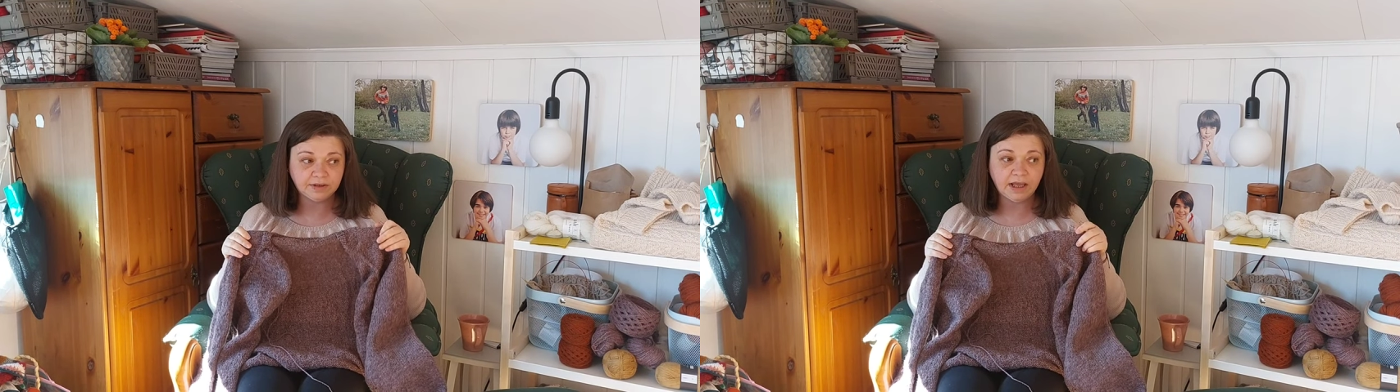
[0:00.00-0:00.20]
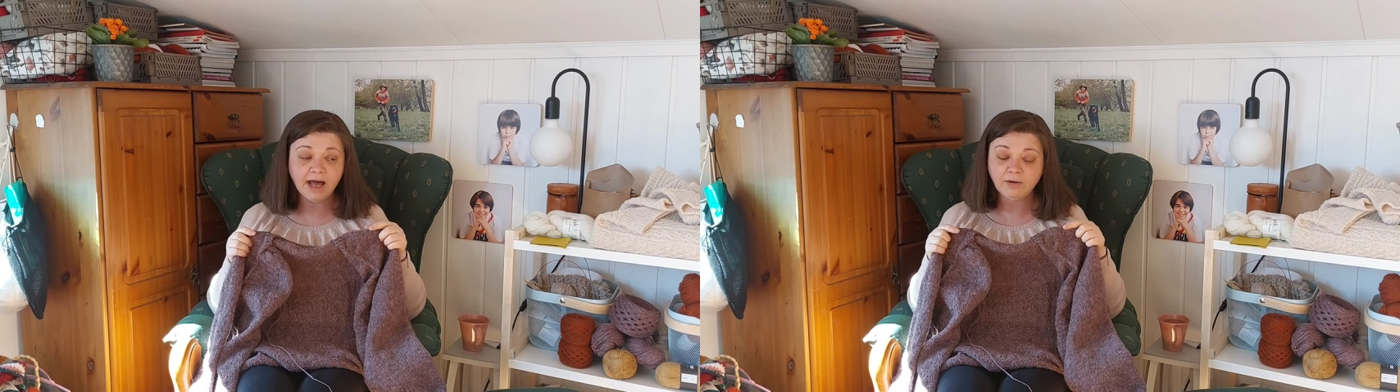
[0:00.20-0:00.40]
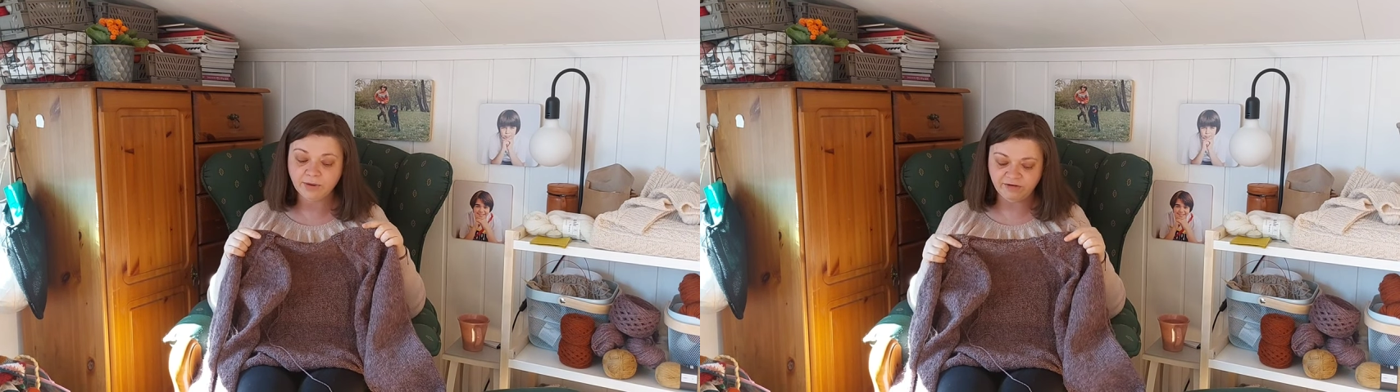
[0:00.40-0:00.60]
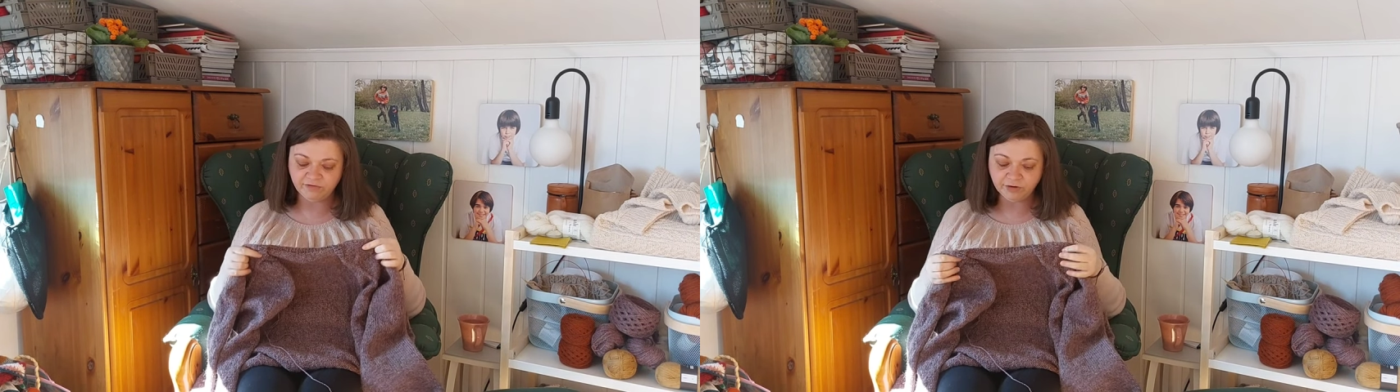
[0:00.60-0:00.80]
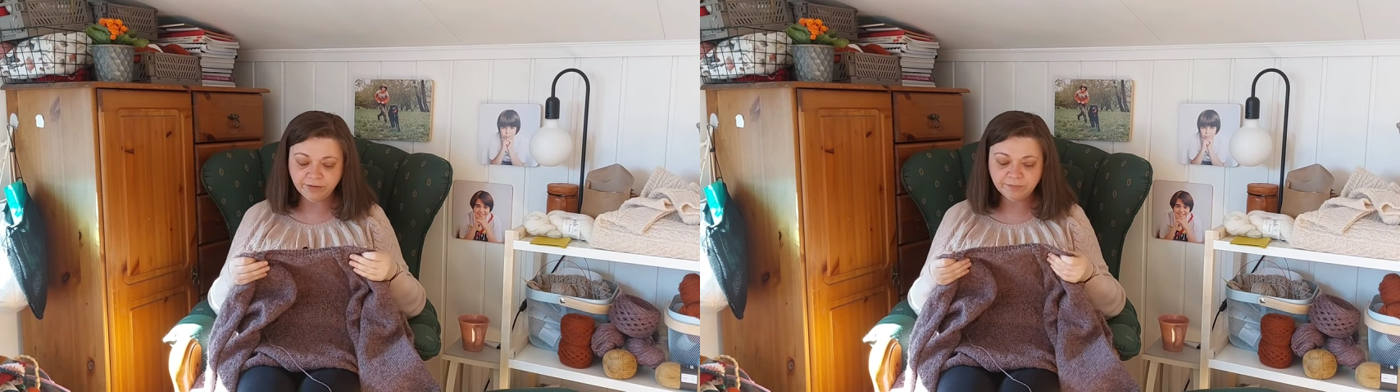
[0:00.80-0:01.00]

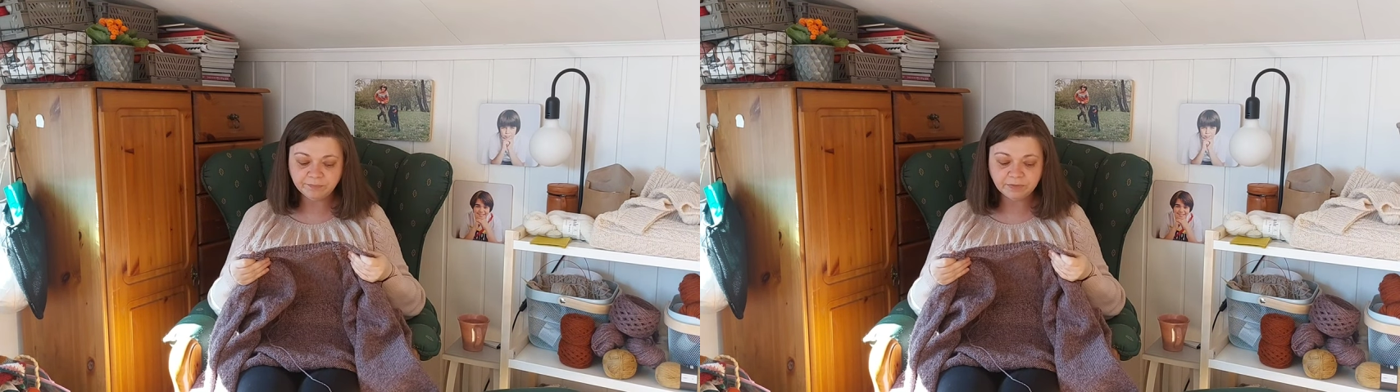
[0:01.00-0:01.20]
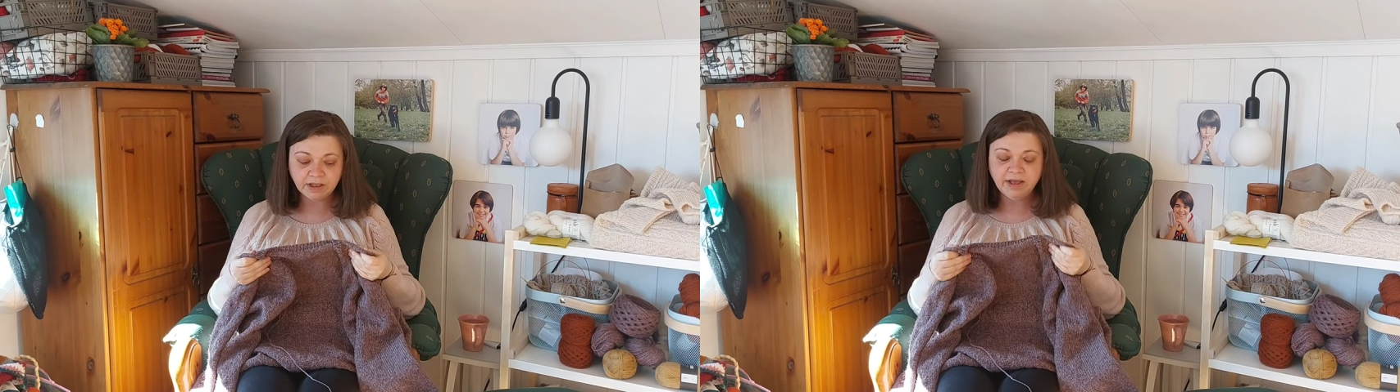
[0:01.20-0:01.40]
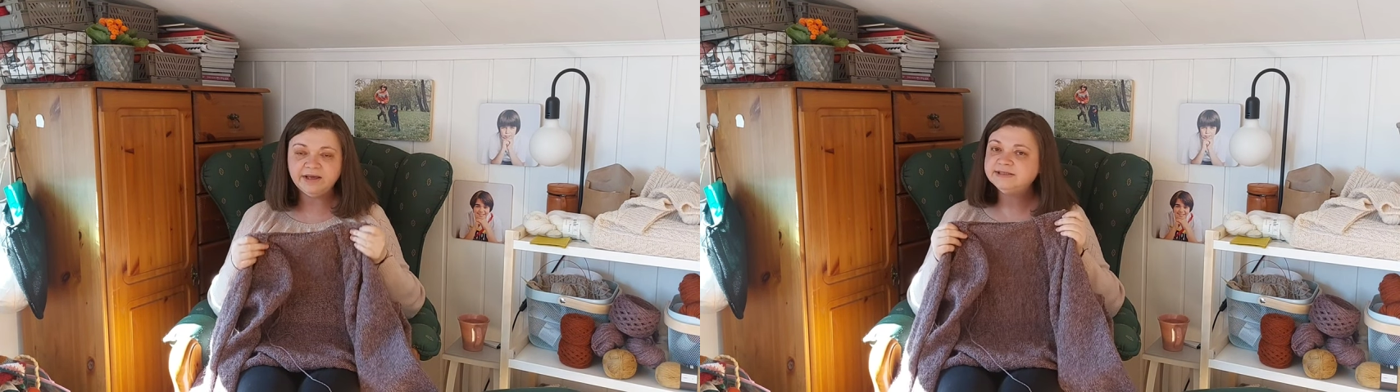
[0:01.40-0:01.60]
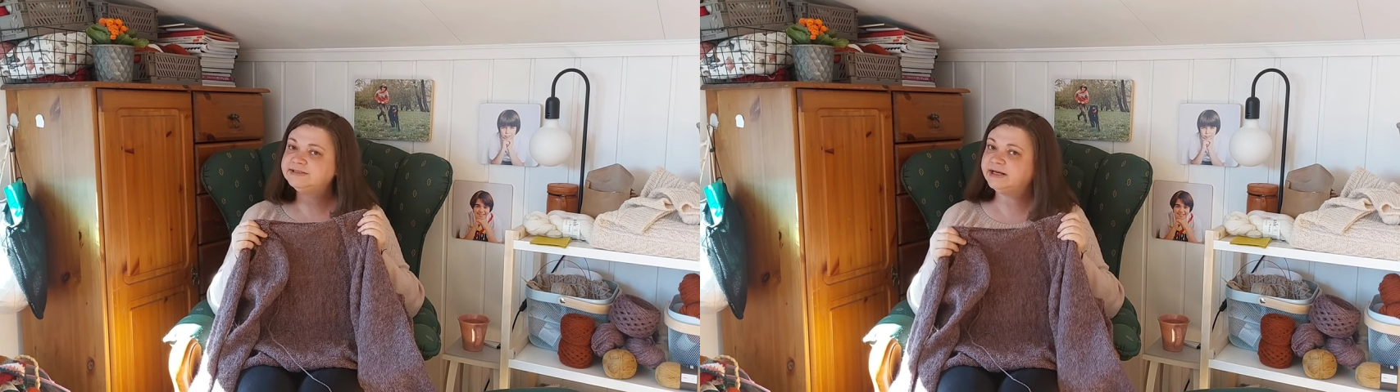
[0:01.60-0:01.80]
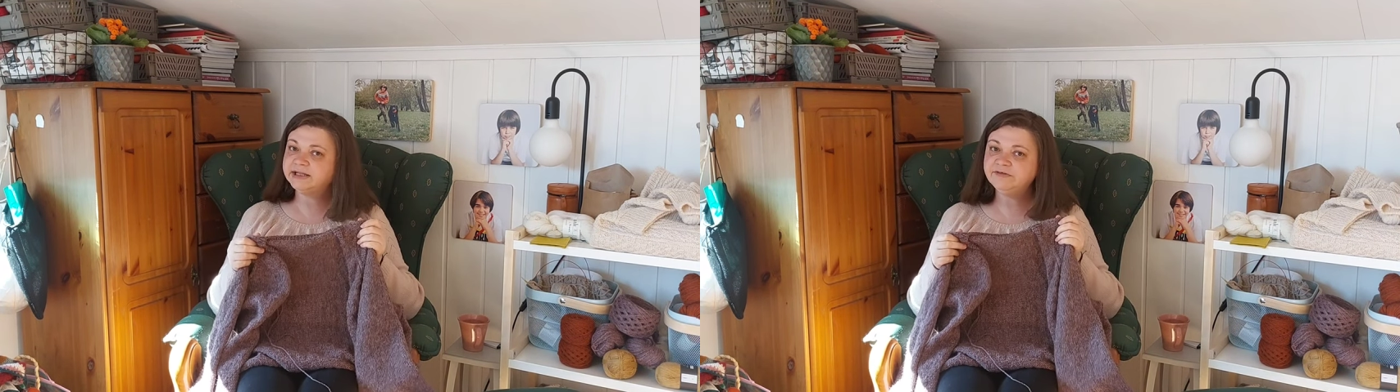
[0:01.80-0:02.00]
However,
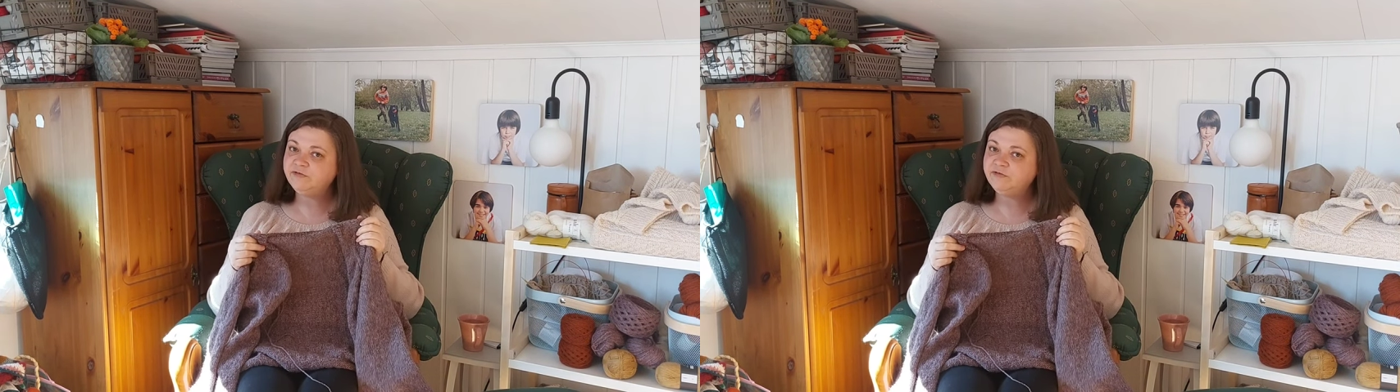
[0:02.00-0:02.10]
it's not the